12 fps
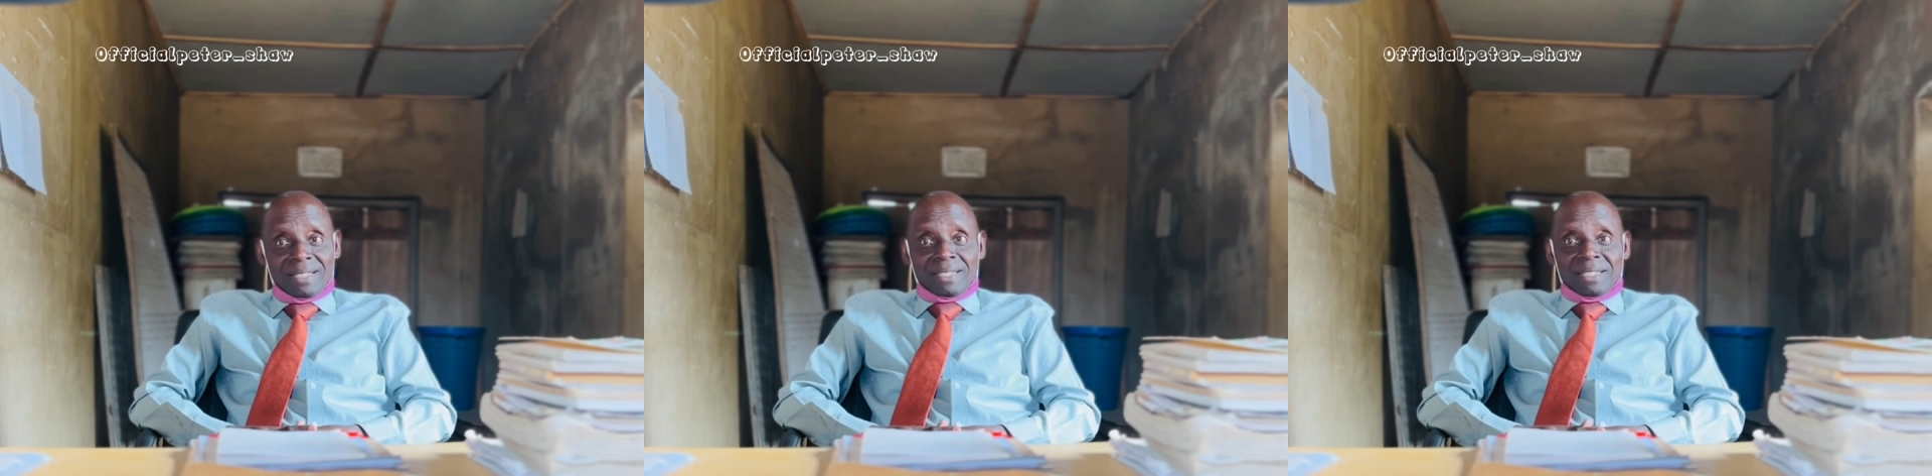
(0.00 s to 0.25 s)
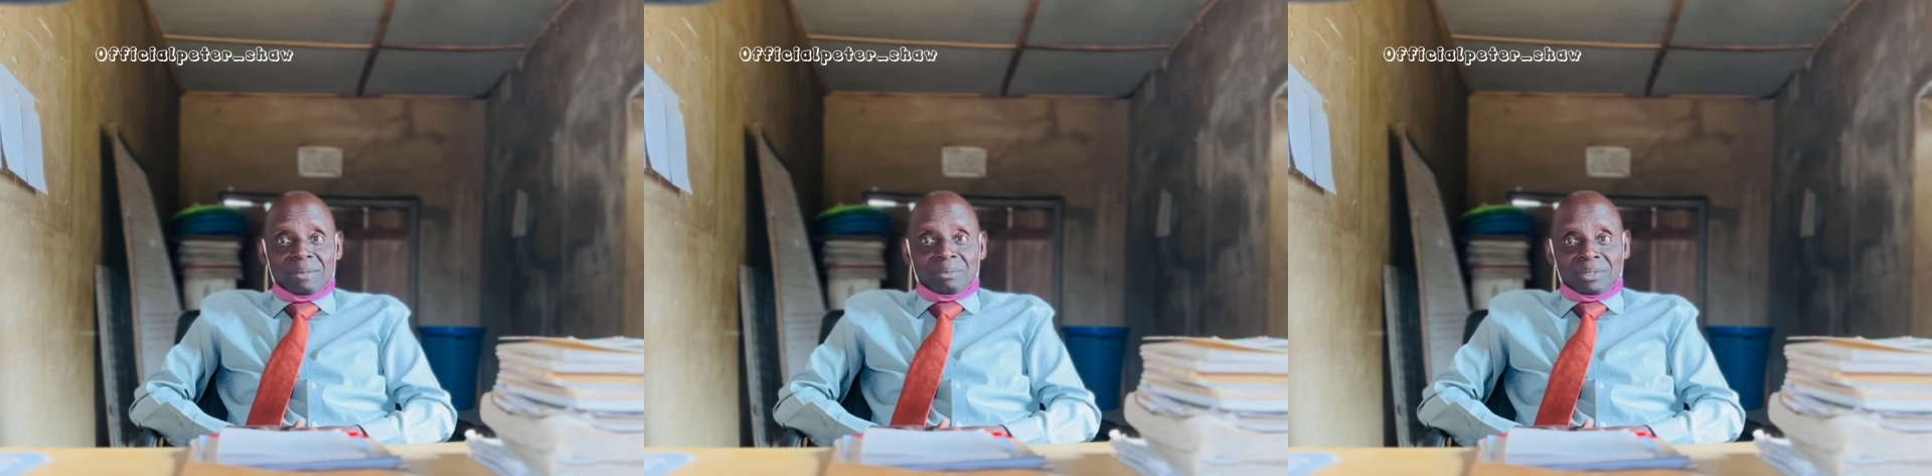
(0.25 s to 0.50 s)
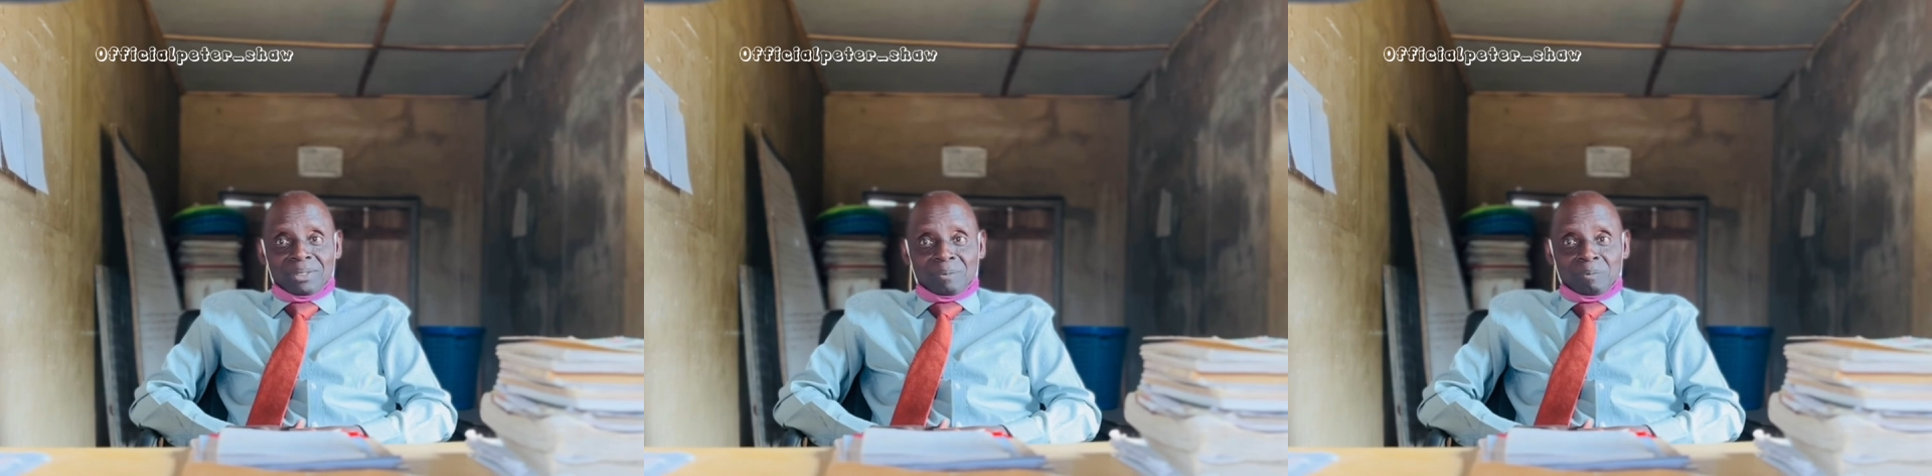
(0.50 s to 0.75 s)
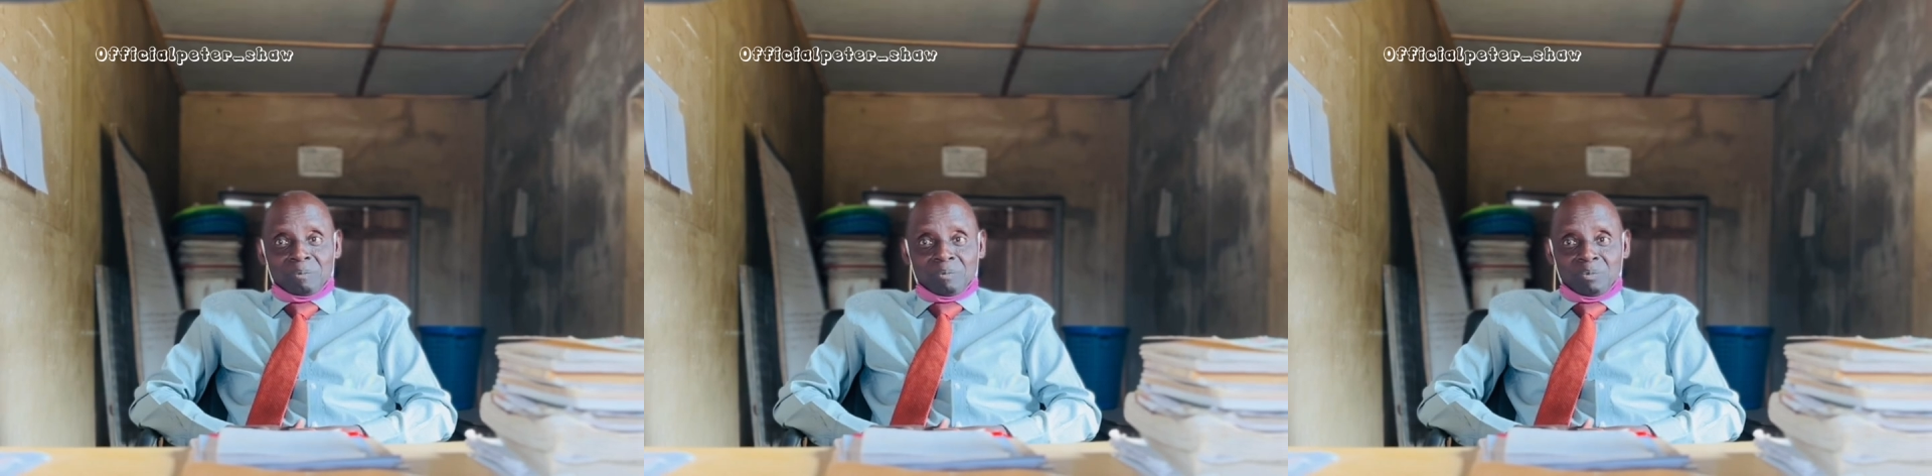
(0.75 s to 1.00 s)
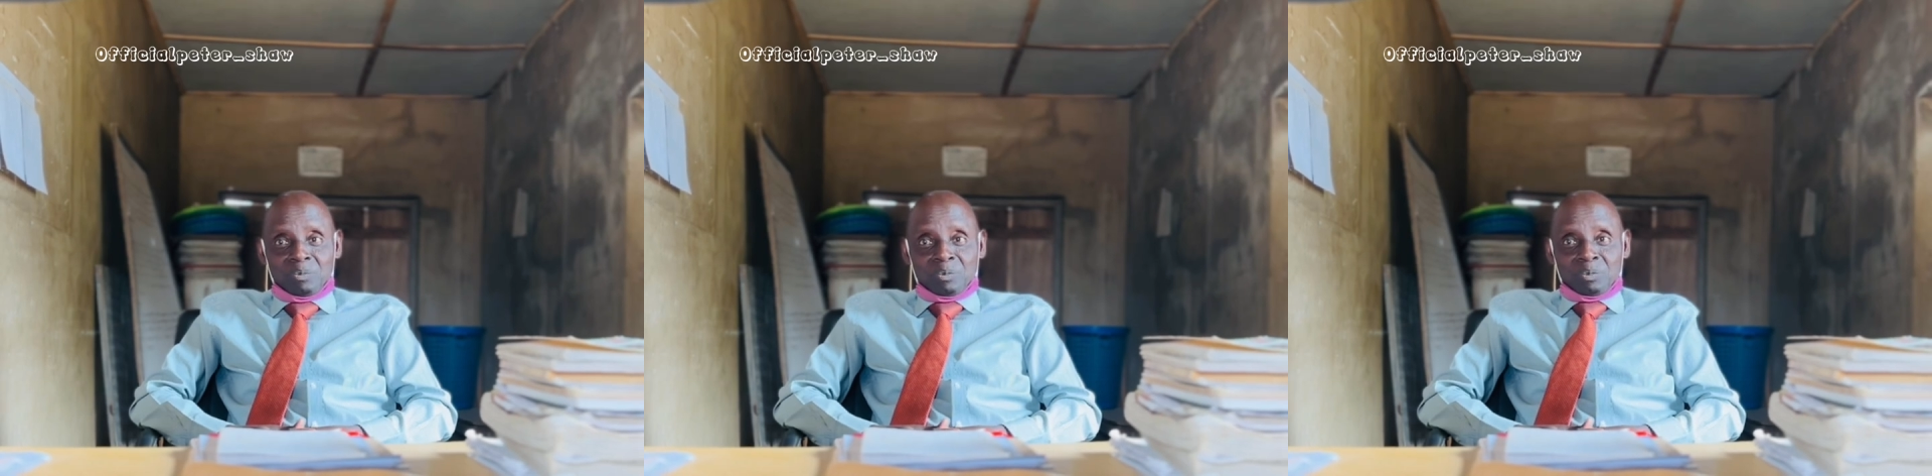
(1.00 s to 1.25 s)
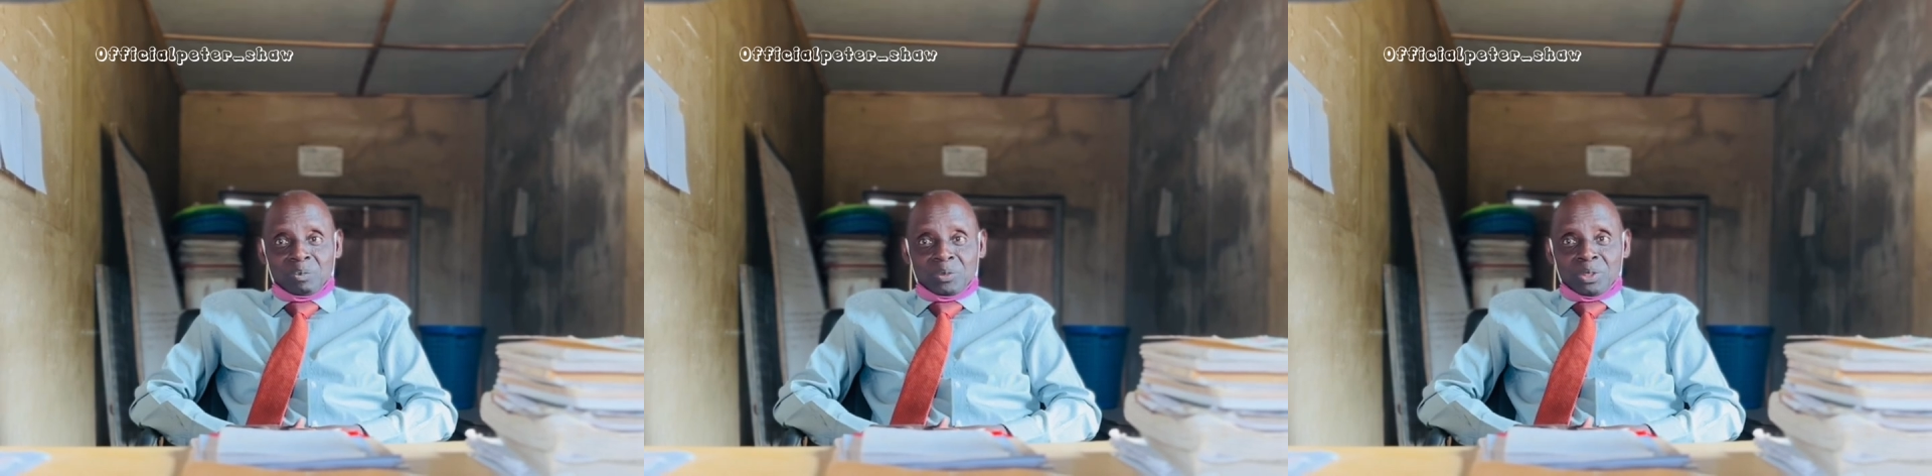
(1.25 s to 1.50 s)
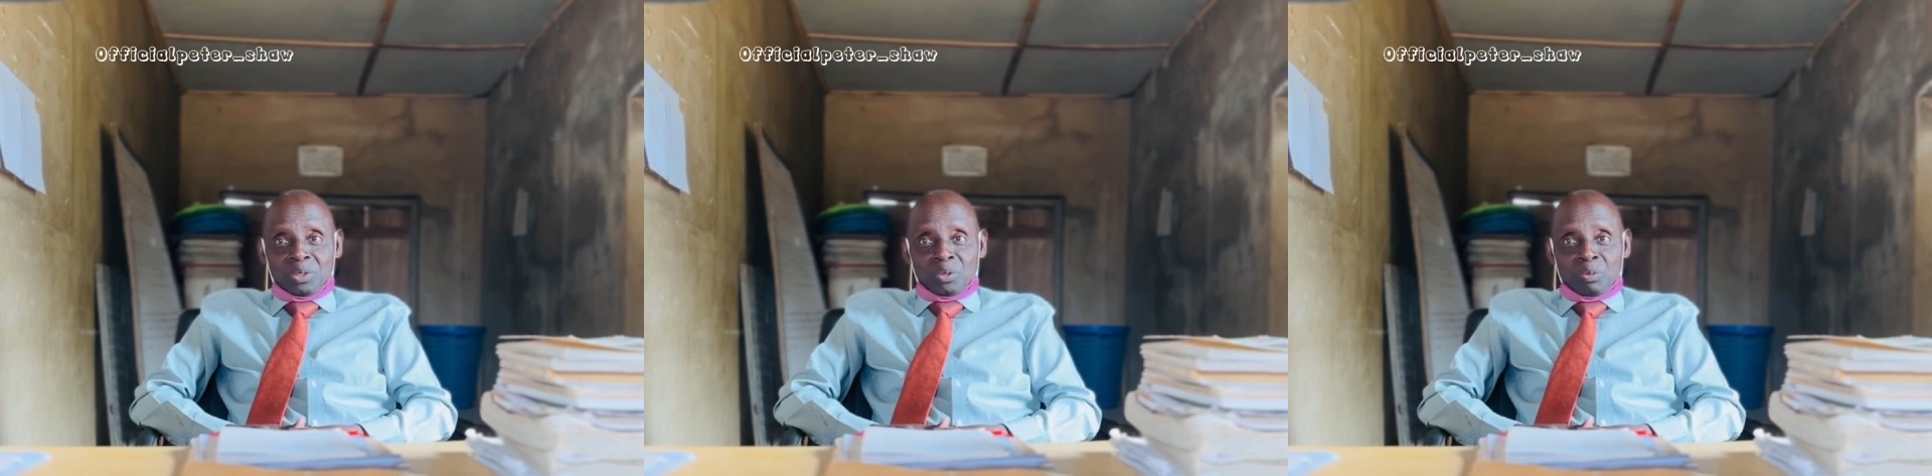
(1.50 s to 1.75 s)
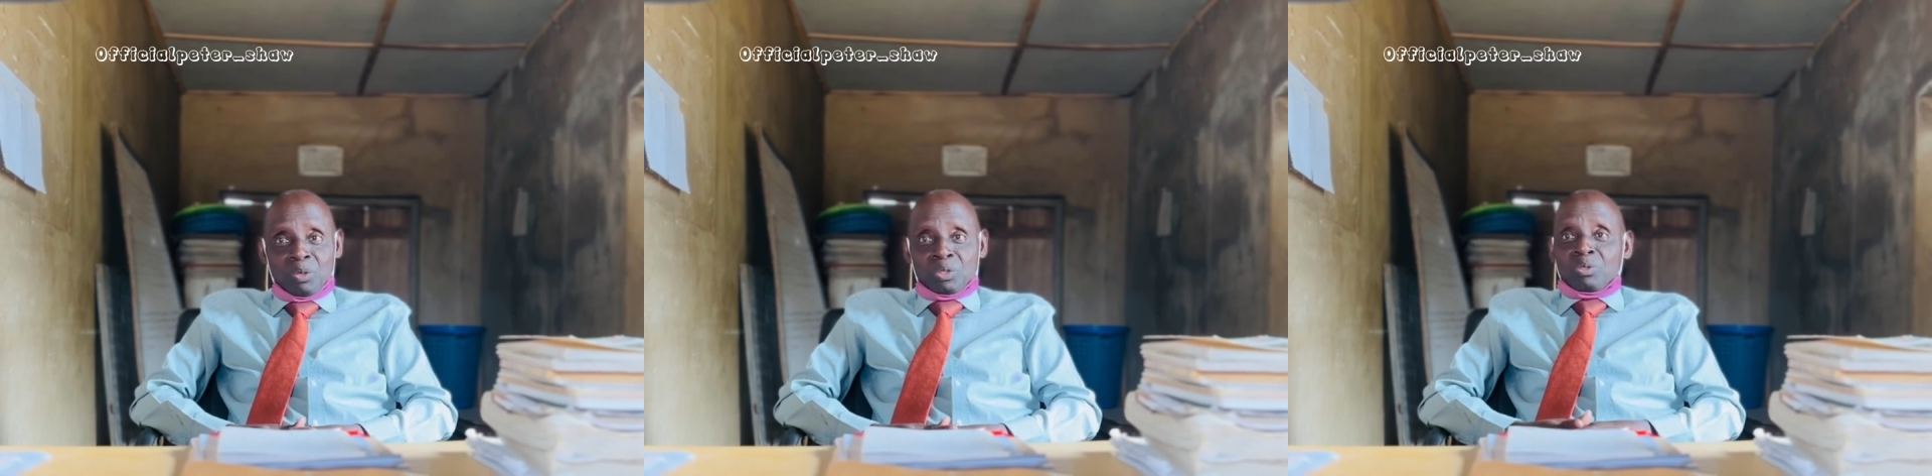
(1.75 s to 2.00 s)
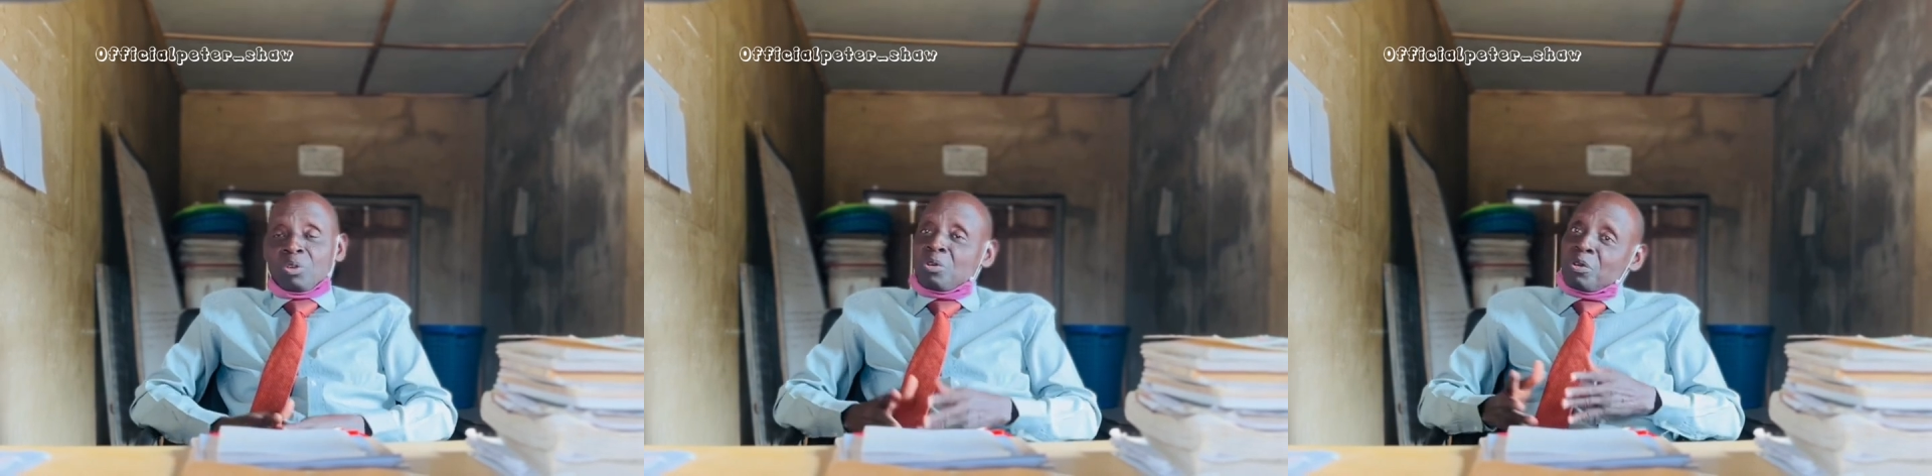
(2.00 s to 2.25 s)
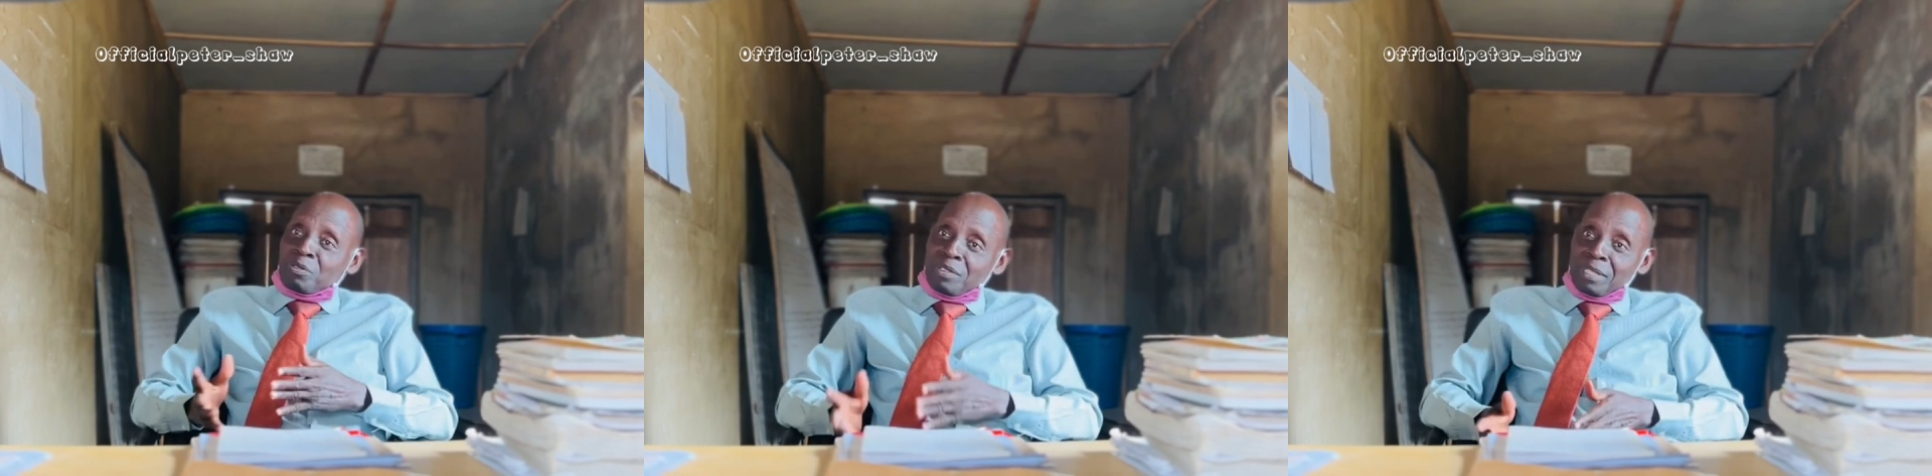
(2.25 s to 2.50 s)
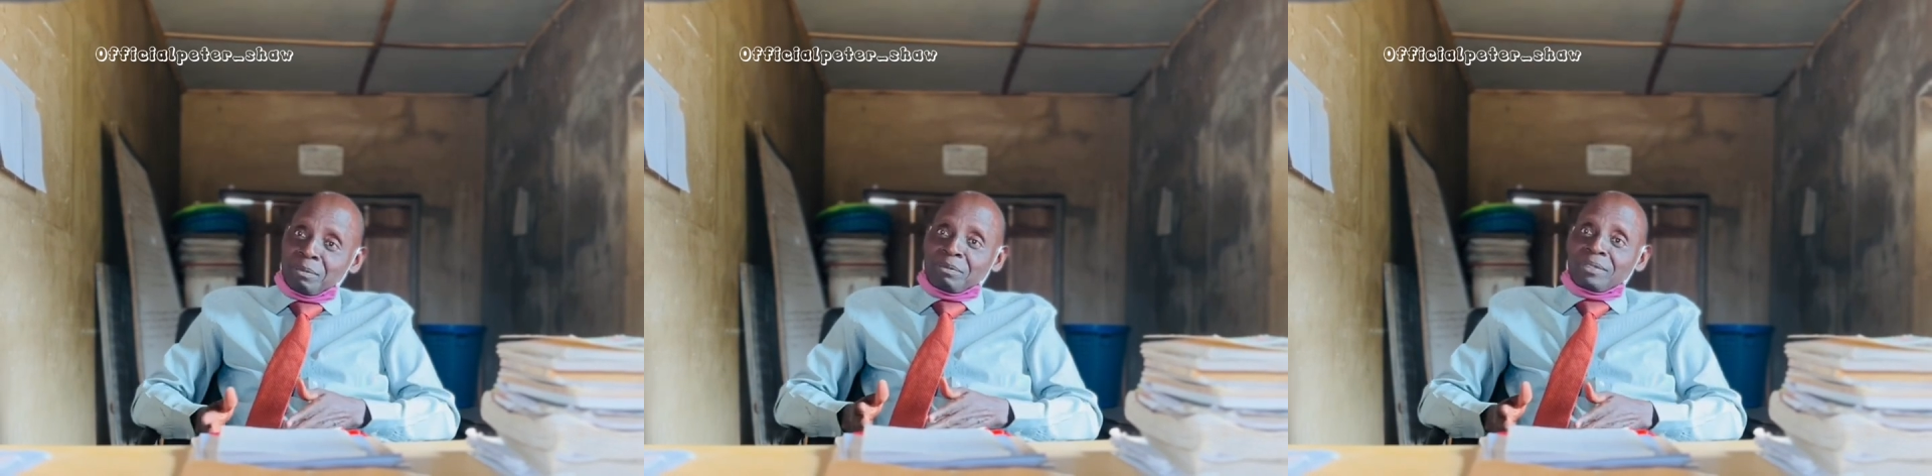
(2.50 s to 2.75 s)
exams. So, but none of them